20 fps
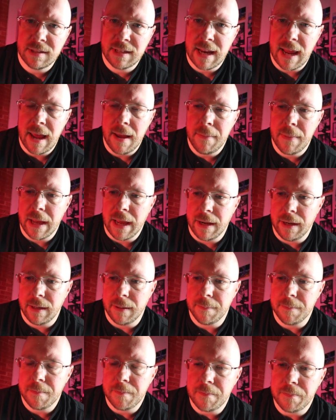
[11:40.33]
stab at
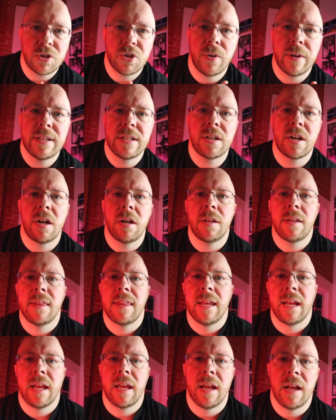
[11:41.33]
it. So I started
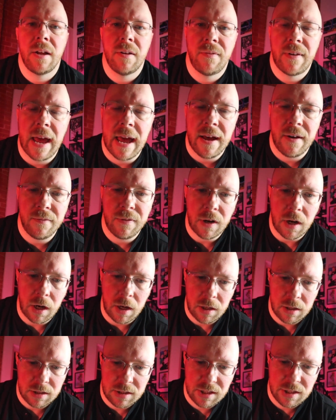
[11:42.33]
thinking of Have
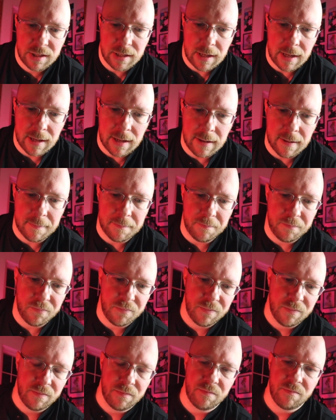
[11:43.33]
Heart,
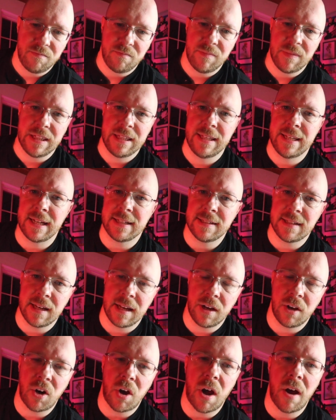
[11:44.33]

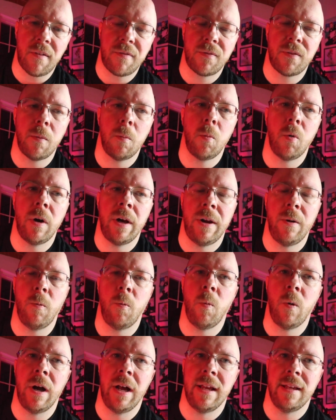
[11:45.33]
dusting it off from what it
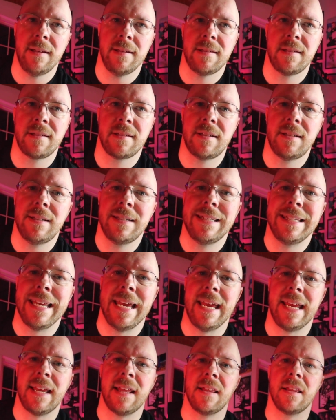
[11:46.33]
was,
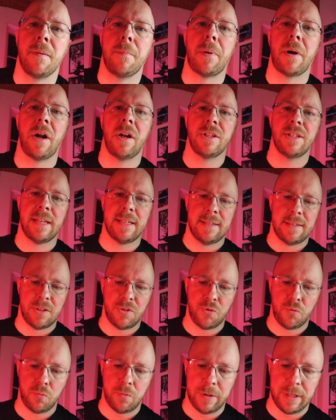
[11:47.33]
taking the parts I
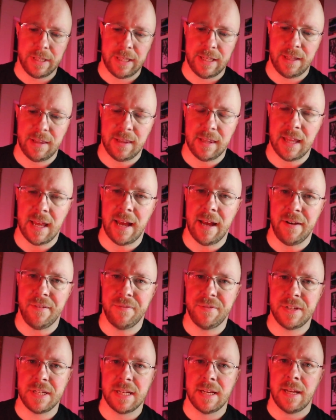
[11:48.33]
still really
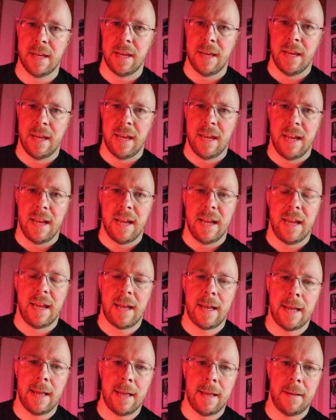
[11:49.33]
loved,
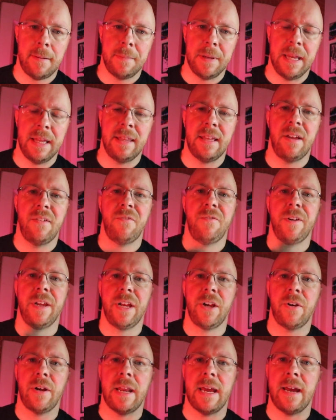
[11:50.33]
and then
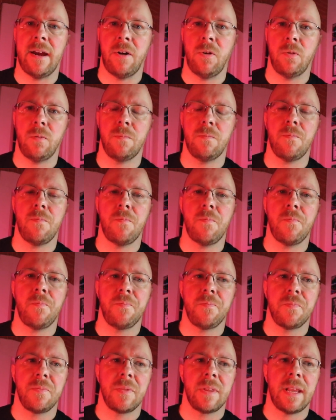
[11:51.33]
figuring out
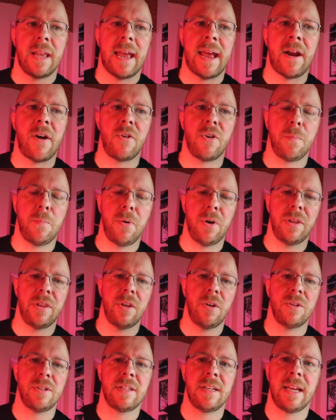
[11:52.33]
how to put
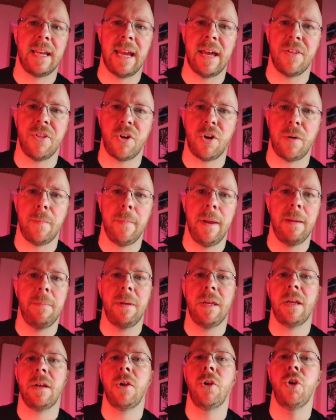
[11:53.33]
those together,
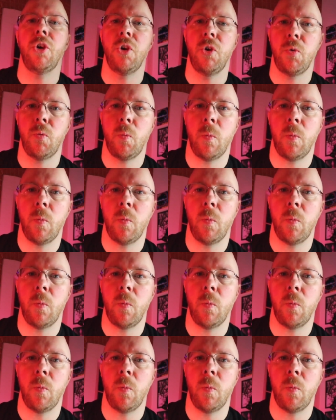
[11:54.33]
maybe in a new